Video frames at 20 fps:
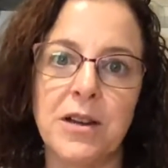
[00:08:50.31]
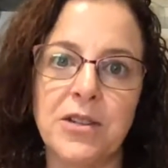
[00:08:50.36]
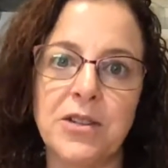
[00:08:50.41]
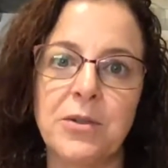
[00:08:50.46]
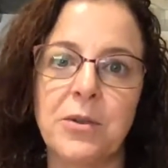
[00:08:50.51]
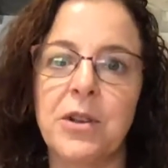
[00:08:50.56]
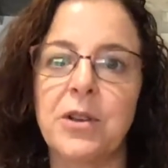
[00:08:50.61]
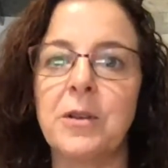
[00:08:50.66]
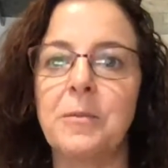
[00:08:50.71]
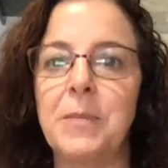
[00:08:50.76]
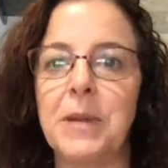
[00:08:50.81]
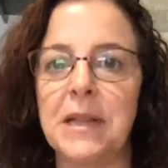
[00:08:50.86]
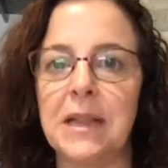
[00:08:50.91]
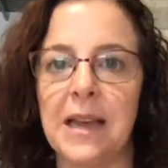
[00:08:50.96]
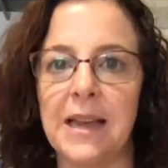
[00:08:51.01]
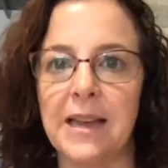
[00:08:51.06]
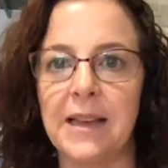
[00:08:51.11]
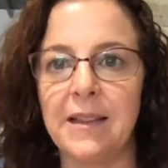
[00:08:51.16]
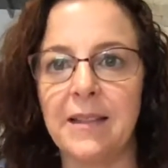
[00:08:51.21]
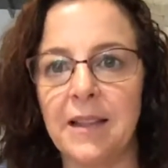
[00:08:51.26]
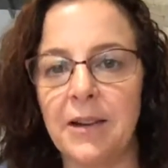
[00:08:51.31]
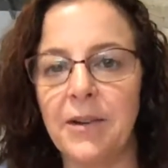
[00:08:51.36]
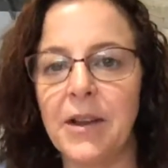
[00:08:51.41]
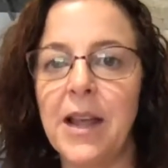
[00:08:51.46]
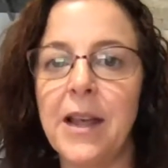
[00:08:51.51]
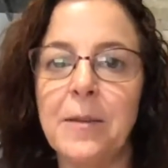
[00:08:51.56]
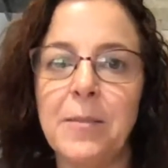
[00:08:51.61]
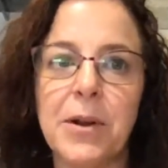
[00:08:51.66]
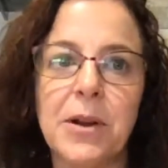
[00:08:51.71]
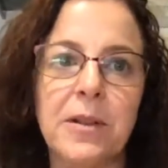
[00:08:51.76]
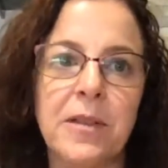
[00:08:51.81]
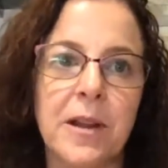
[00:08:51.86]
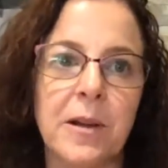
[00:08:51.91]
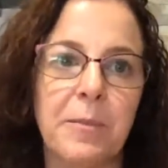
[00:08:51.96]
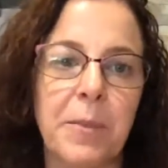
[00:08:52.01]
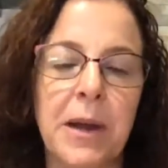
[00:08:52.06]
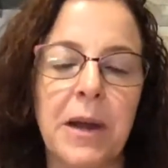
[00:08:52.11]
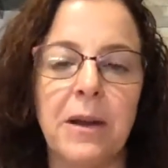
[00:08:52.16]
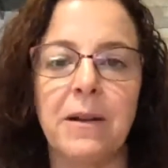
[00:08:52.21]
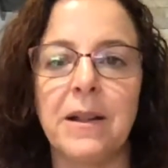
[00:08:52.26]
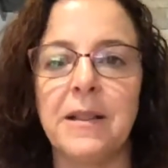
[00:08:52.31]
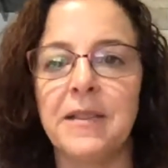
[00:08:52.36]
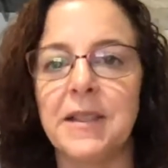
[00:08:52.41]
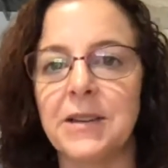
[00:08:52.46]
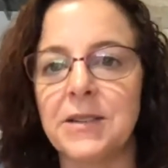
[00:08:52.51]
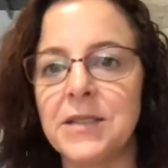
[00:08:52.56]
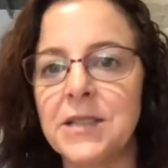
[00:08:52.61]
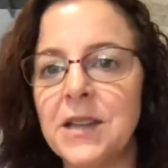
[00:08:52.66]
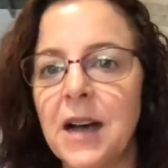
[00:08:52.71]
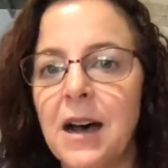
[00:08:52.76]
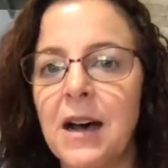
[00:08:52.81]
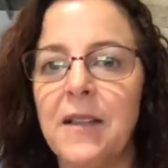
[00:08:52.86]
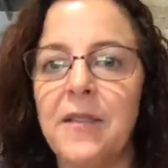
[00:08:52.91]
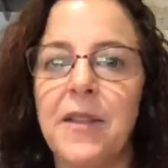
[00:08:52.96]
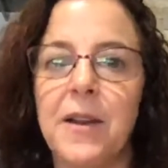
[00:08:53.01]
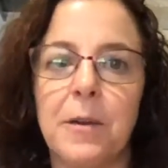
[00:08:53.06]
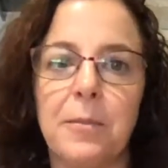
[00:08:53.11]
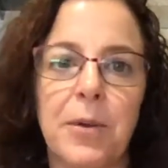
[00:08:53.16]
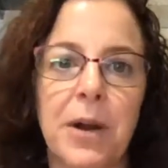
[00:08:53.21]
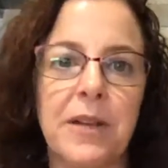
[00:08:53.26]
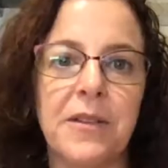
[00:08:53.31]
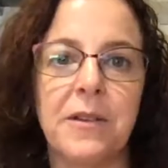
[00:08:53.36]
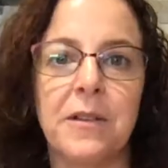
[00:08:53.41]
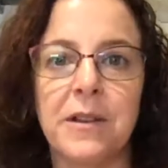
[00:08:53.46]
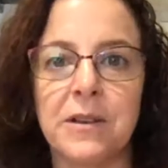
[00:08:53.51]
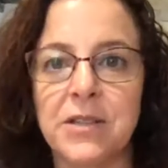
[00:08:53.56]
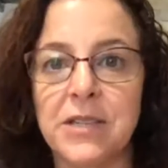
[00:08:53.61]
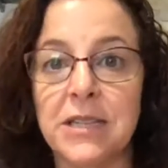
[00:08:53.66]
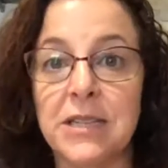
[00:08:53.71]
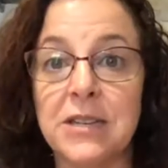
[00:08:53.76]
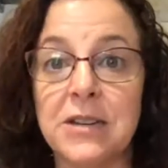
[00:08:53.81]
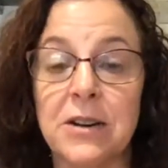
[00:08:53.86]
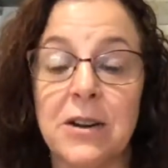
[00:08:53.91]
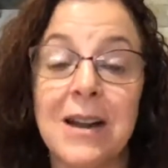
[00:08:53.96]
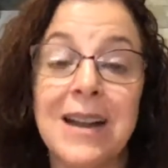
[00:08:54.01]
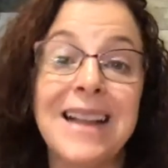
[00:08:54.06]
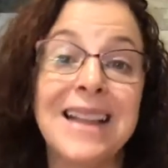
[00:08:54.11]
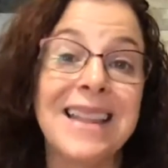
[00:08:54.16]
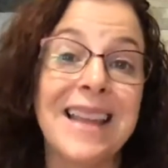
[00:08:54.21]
So it could be like their neighbor, their parent, their son, their brother, their sister.